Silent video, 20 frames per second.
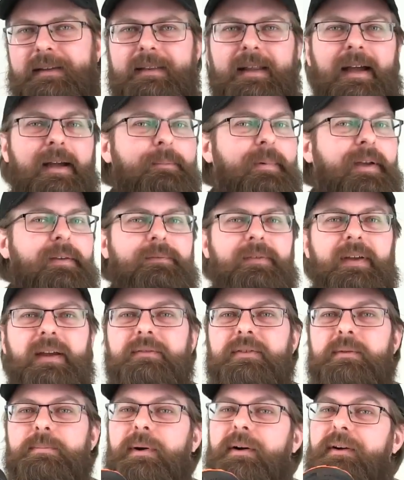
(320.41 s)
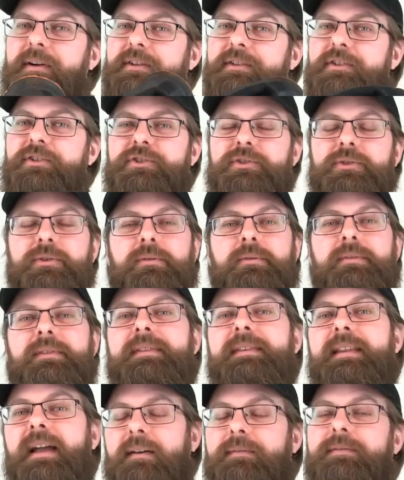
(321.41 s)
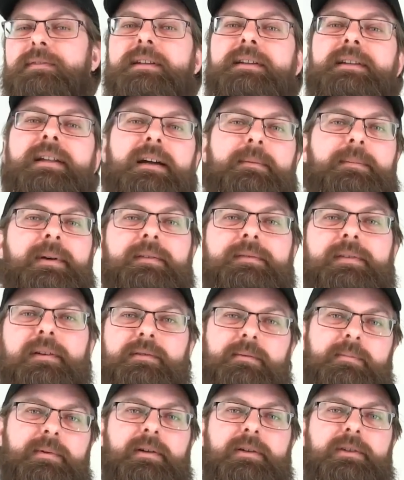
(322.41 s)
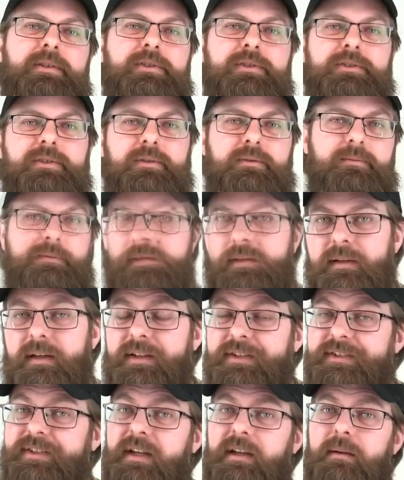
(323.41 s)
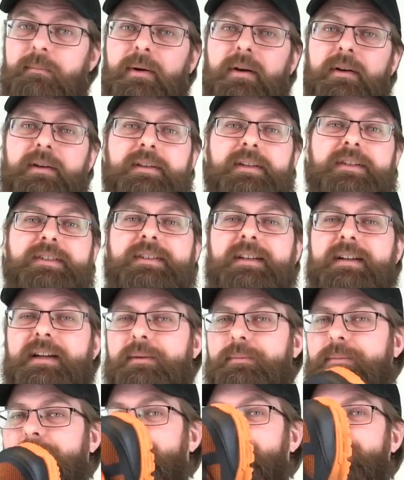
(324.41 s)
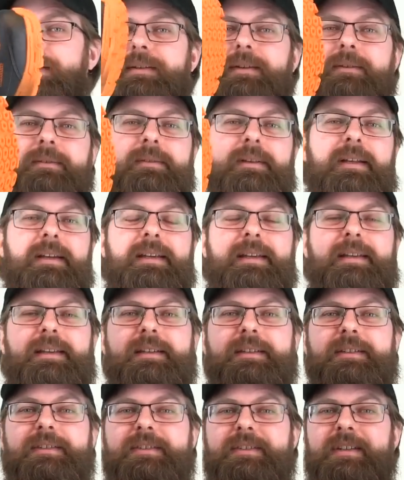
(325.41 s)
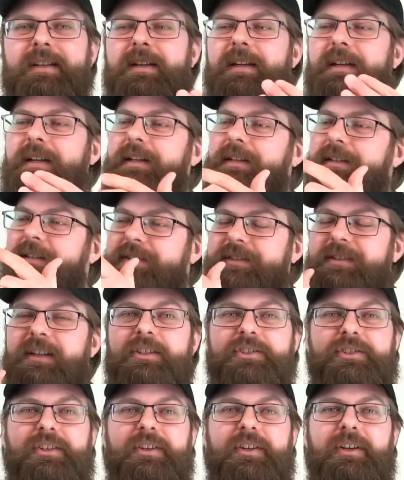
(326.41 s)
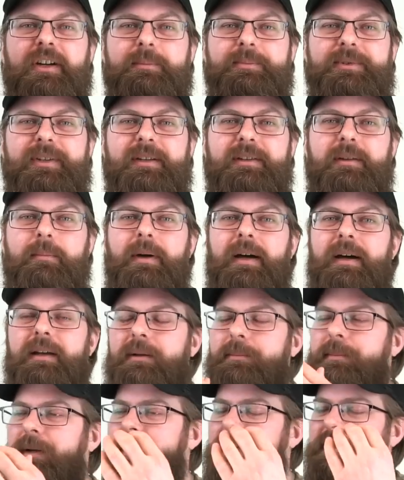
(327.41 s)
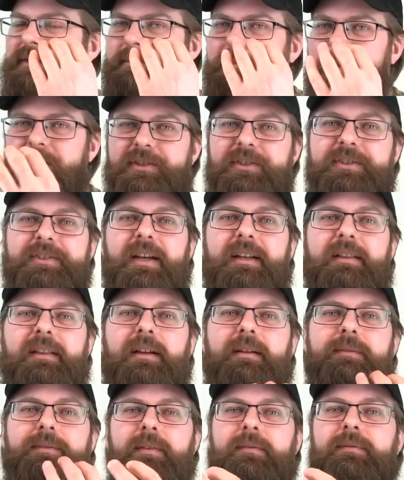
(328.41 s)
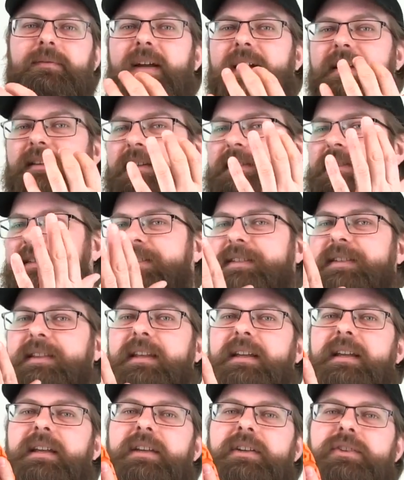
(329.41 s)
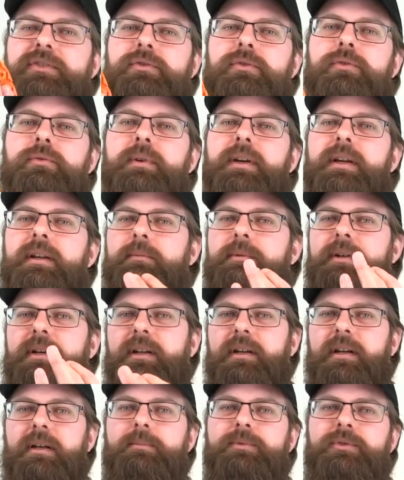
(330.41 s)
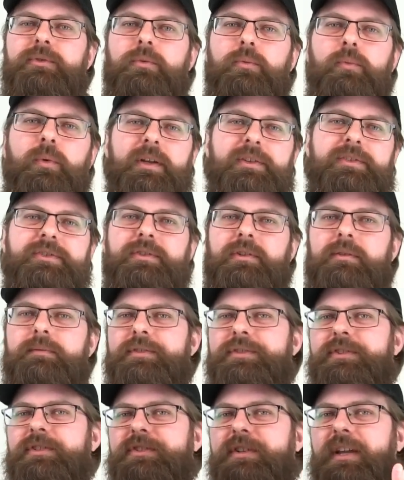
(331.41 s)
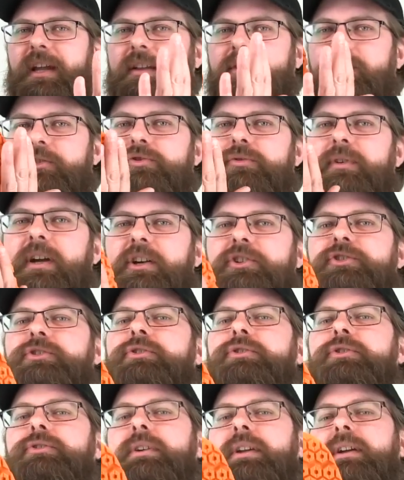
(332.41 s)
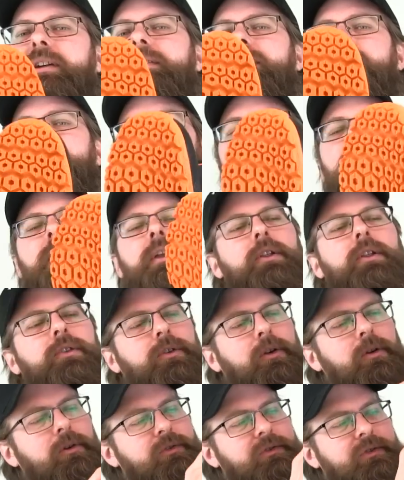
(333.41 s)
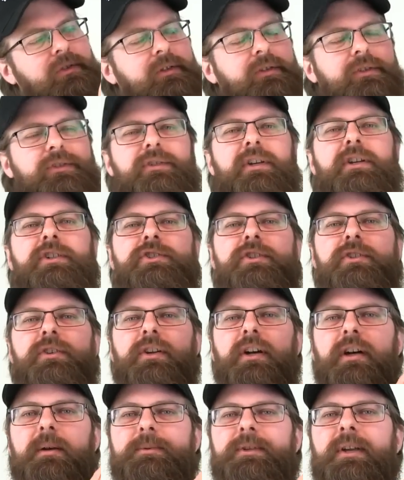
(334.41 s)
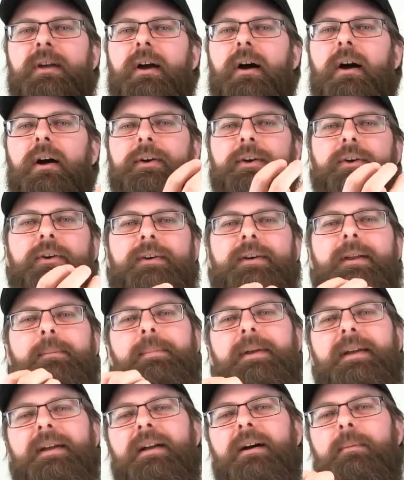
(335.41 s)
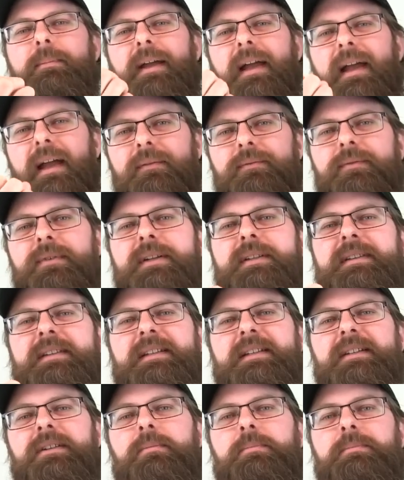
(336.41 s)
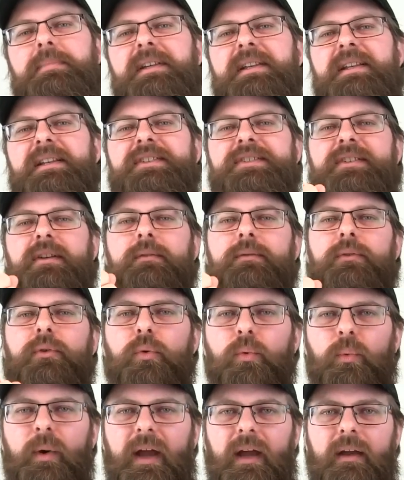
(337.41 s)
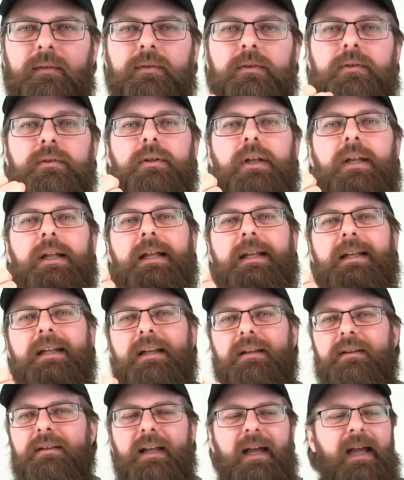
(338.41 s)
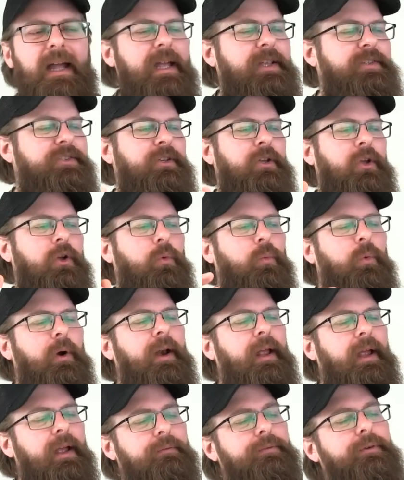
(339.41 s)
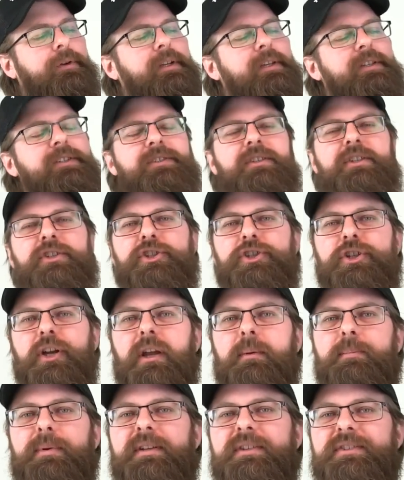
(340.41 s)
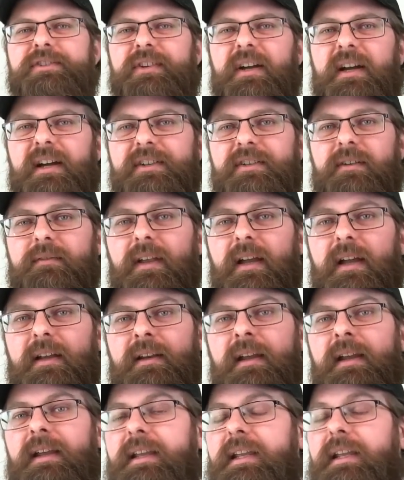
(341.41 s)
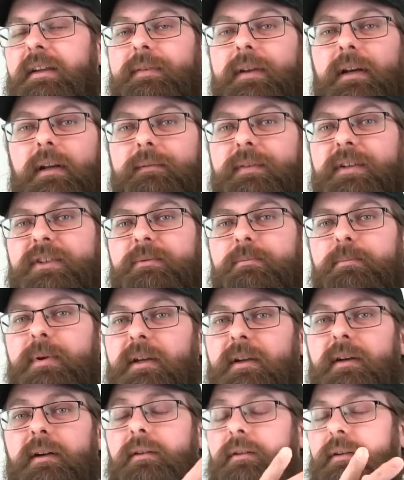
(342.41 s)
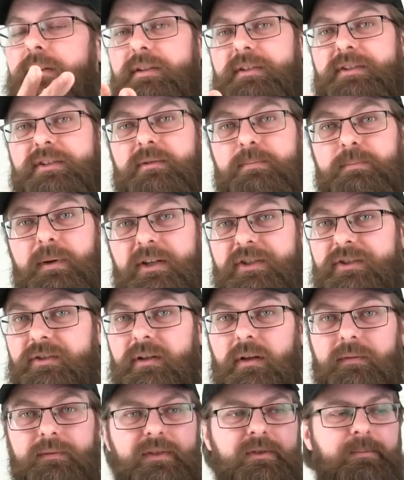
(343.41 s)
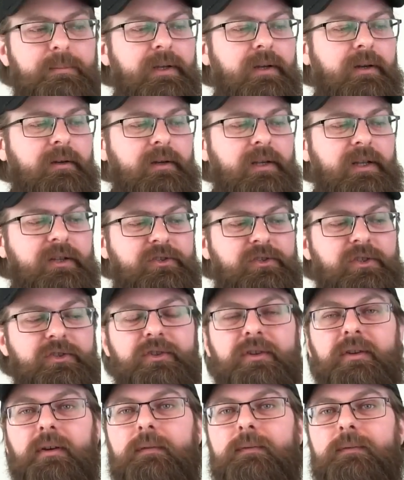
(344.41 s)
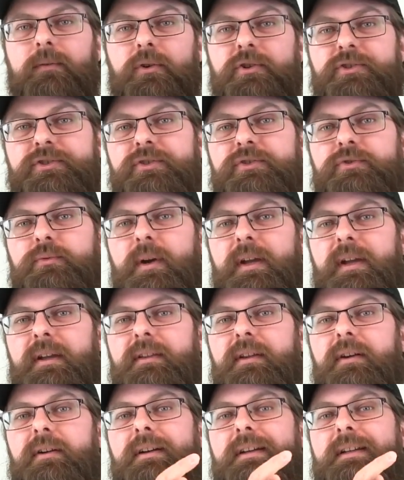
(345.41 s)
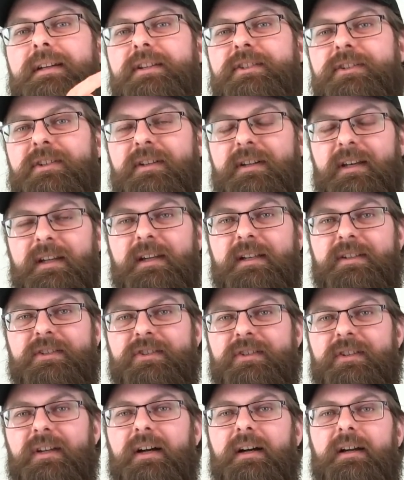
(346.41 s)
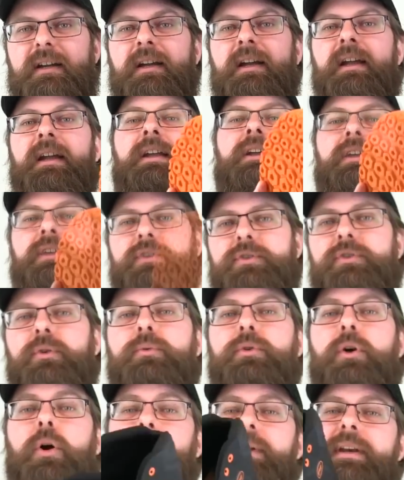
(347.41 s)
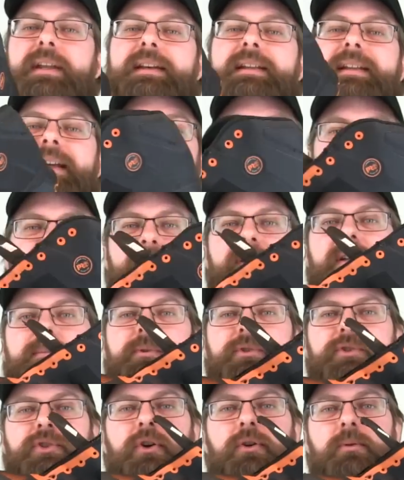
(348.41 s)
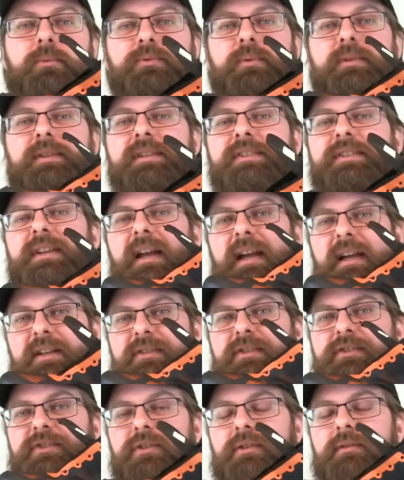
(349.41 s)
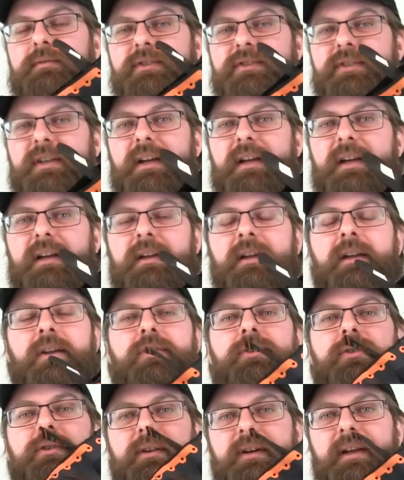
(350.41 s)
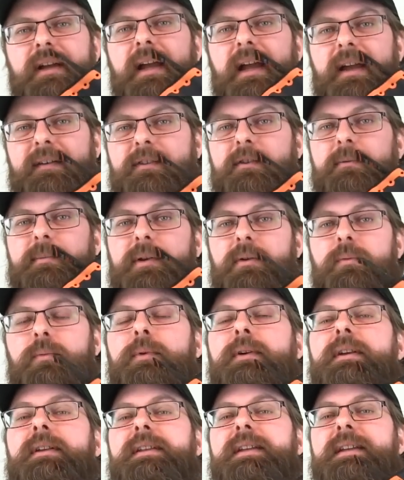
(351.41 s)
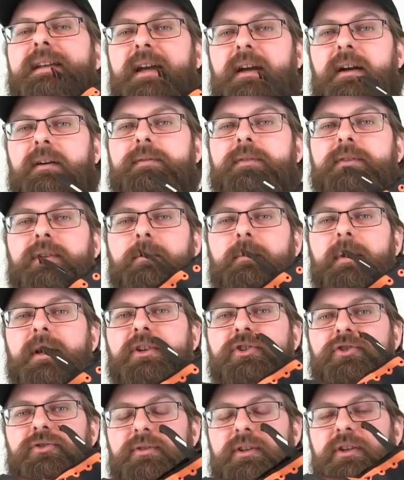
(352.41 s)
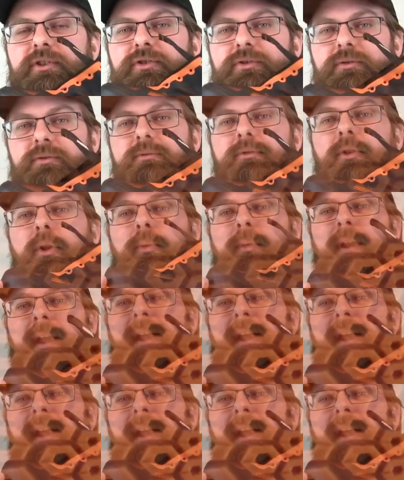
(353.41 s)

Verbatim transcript: Not my favorite part of the shoe. Definitely not my favorite part of the shoe. Now the second part of this that I really don't like is the suction cups on the bottom. As much as I love the fact that this thing is great when it comes to wet surfaces and the traction you get, those little suction cups are going to pick up every little piece of gravel, glass, whatever is the shape and size of that, even if it's bigger, and especially if it's bigger, it's just gonna force its way in there and it's gonna get stuck. So going in and out of people's homes with this as a service guy, you're gonna have to be really careful to make sure that you don't